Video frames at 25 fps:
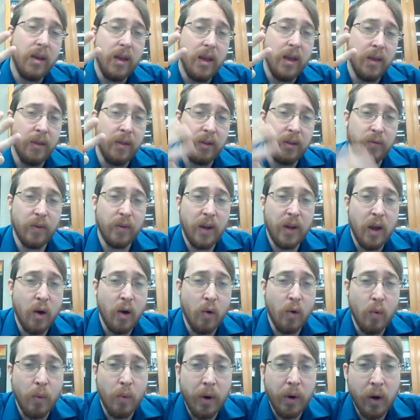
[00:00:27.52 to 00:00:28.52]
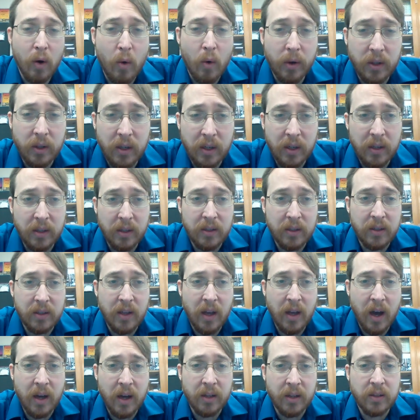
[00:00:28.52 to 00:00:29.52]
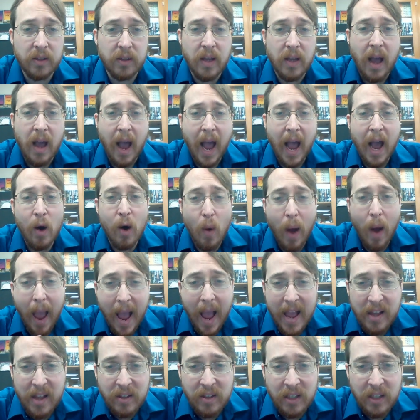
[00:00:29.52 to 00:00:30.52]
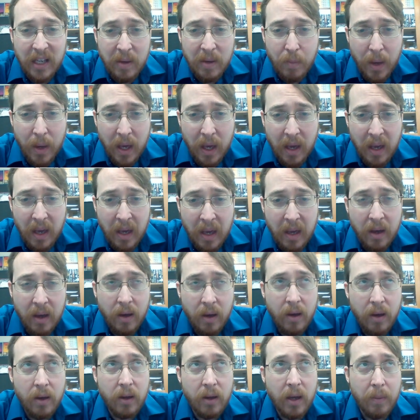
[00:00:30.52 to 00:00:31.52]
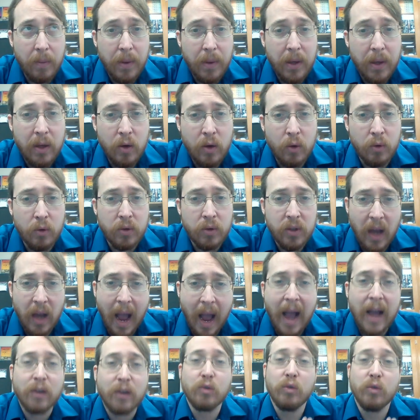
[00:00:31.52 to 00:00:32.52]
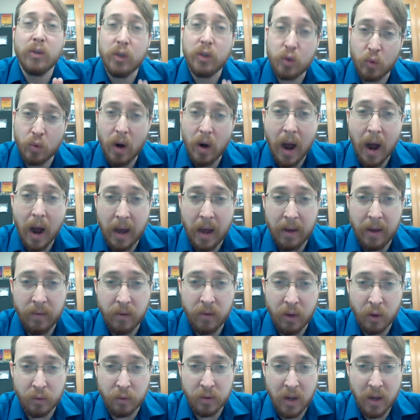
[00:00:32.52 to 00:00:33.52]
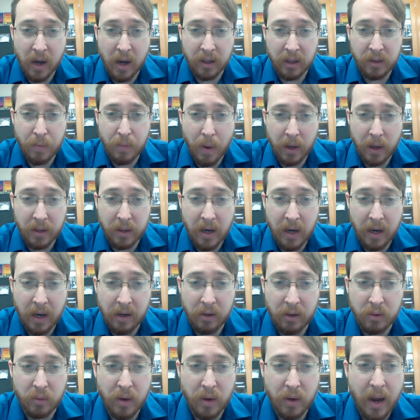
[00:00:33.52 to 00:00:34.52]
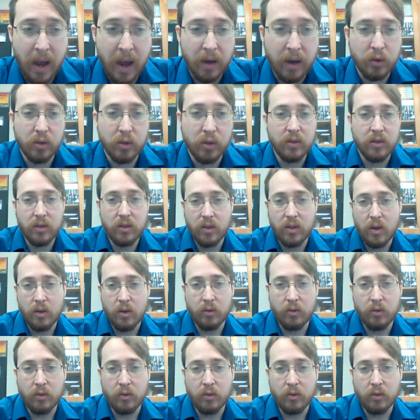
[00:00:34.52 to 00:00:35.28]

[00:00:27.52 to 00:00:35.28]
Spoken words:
In this video, we're going to discuss how ATP can be used to actually drive those non-spontaneous reactions.